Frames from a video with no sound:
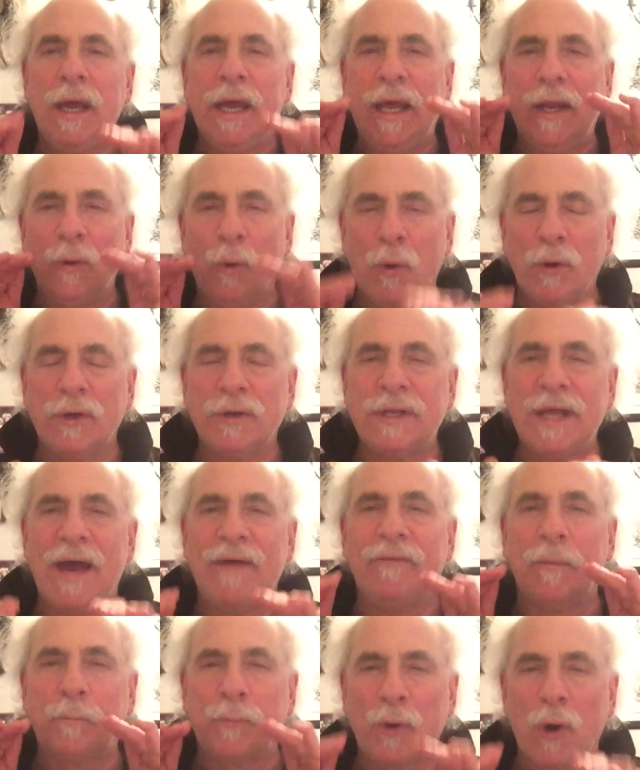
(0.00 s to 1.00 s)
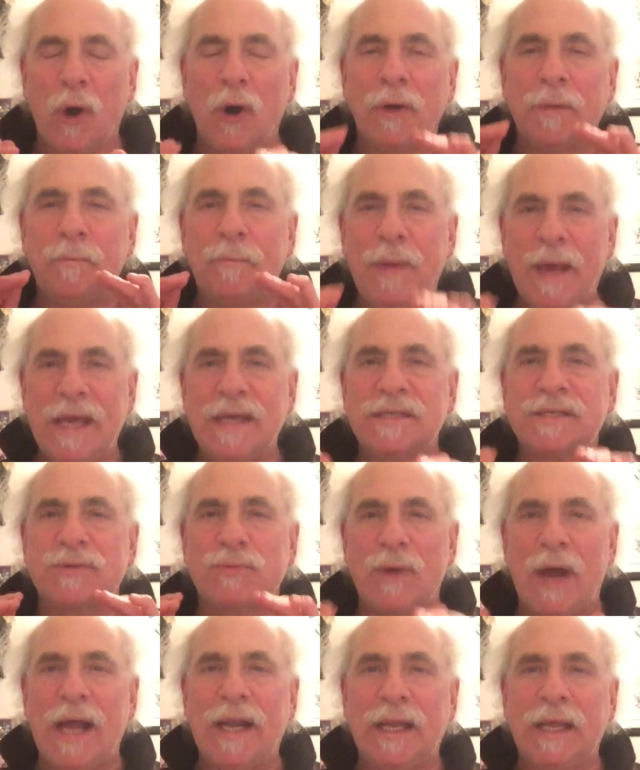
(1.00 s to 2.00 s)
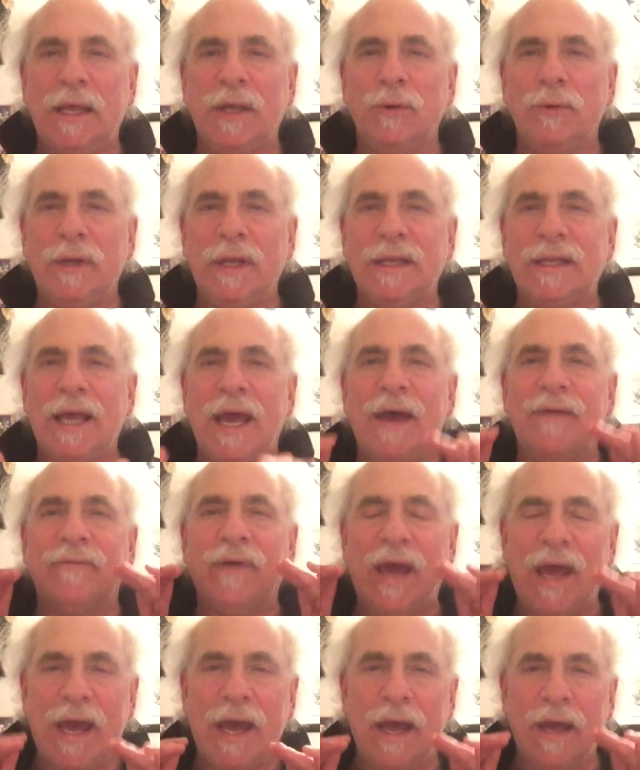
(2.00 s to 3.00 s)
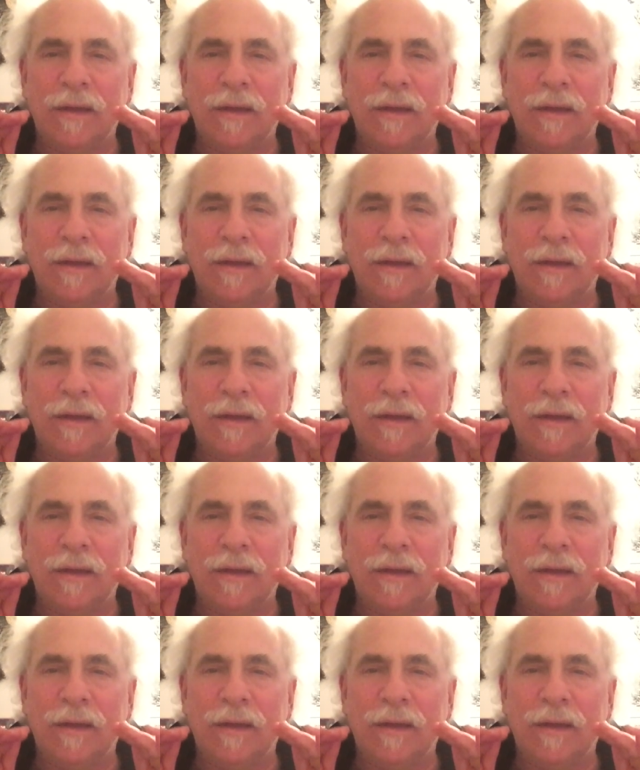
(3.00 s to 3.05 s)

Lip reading: In order to have a broad-based rally, you need to have,